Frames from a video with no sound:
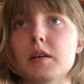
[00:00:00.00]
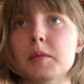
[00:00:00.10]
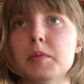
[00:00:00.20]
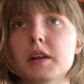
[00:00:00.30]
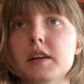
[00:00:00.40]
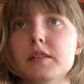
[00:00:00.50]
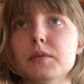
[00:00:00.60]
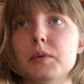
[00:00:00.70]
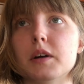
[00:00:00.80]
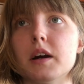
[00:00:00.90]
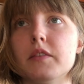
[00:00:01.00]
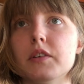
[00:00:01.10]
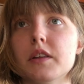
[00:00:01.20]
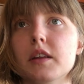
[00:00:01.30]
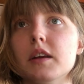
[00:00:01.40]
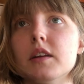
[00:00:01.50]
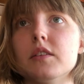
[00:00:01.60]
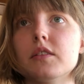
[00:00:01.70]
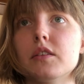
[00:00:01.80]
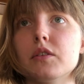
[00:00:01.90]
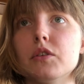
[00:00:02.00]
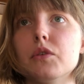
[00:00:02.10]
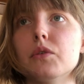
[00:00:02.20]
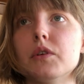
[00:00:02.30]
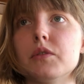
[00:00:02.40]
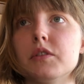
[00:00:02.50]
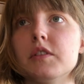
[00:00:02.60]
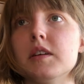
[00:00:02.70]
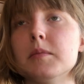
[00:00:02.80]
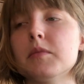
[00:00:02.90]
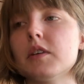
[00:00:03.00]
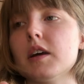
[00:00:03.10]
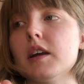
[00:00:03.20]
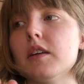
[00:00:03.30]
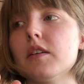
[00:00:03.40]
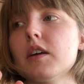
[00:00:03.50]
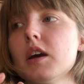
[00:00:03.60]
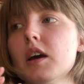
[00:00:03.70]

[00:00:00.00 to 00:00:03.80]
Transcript: a place where everything is new and redeemed and